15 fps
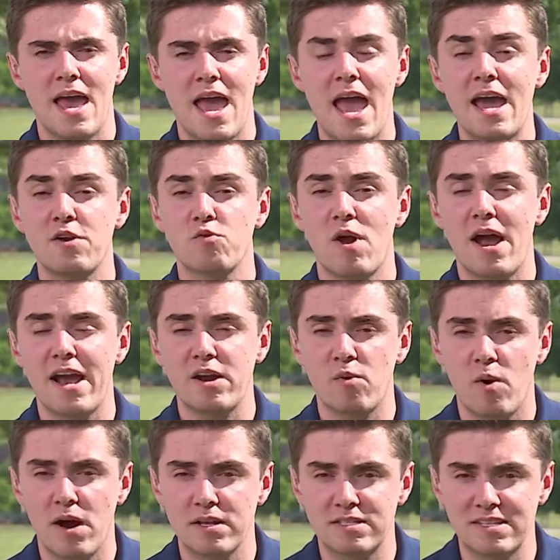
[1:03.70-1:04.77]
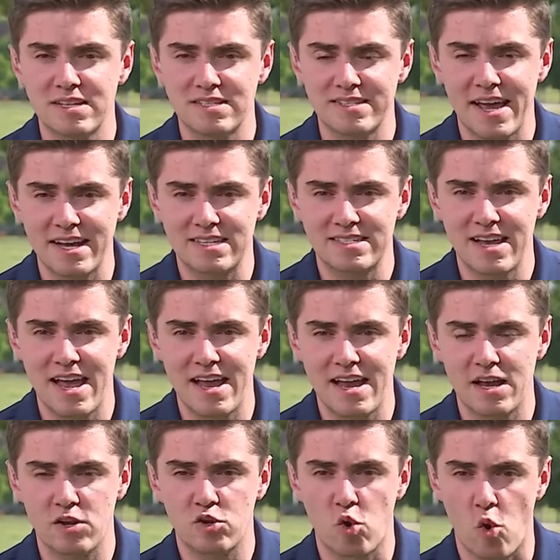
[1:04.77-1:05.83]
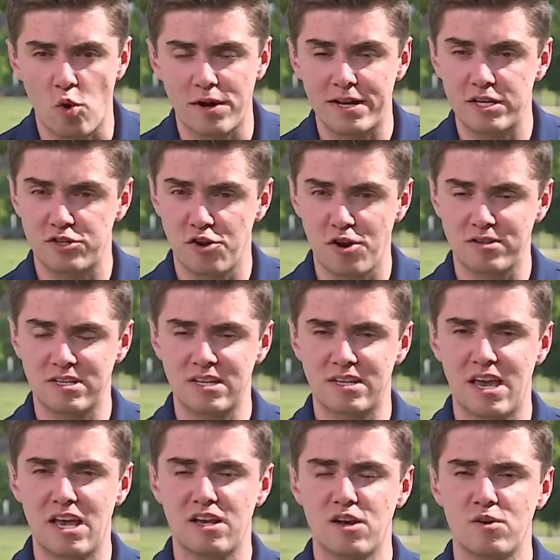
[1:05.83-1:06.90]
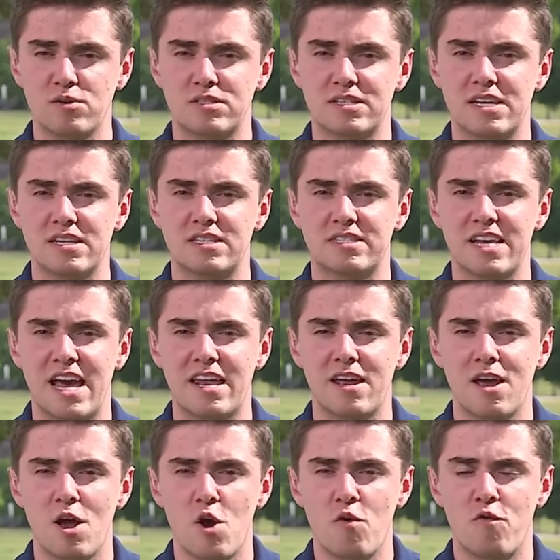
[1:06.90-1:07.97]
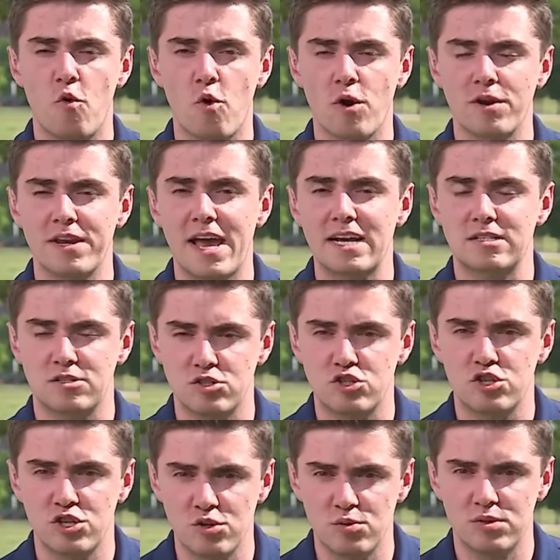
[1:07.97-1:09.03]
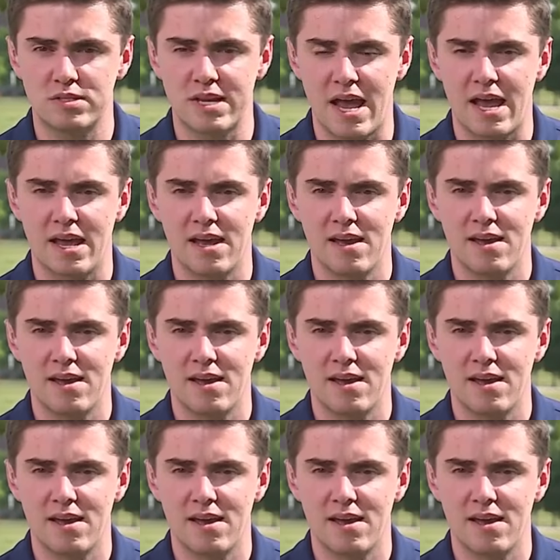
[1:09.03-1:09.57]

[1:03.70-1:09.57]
And Ryan Watson's next day in court in Turks and Caicos is set for next Tuesday.